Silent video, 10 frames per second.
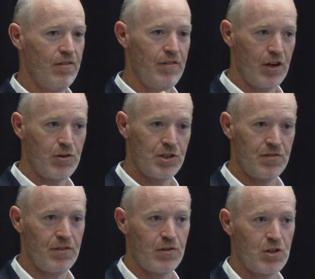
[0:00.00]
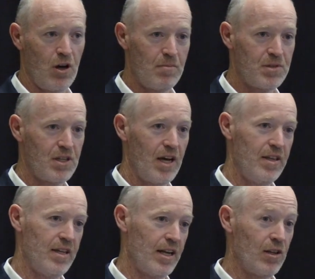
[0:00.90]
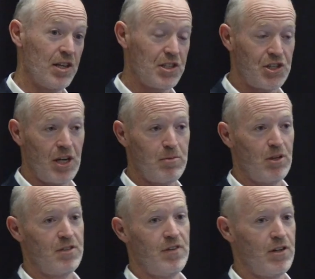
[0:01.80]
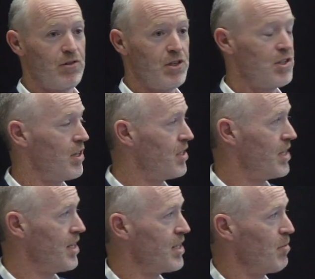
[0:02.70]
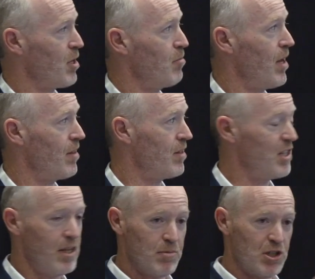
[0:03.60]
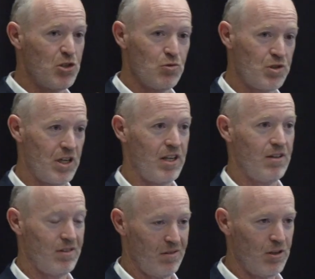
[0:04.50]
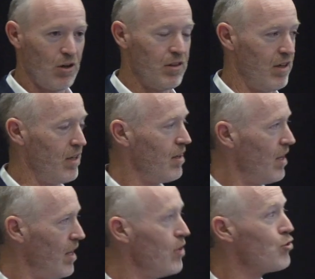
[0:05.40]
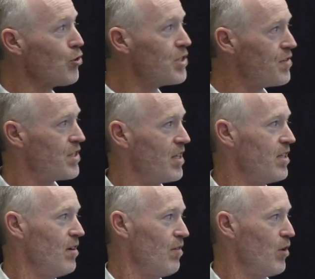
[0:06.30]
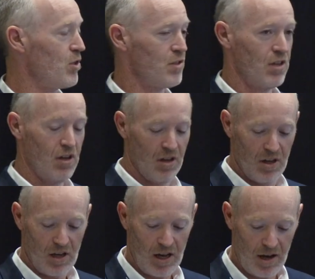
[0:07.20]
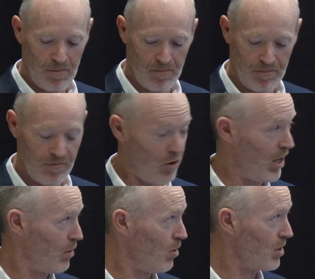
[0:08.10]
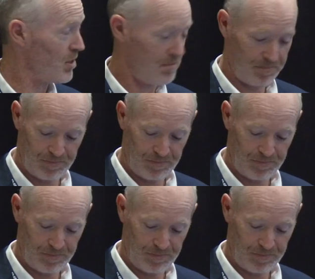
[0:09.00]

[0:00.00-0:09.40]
phenocrysts of different types, and then analyse the shape of those phenocrysts to understand something about the depositional setting, the intrusive setting of those volcanic rocks.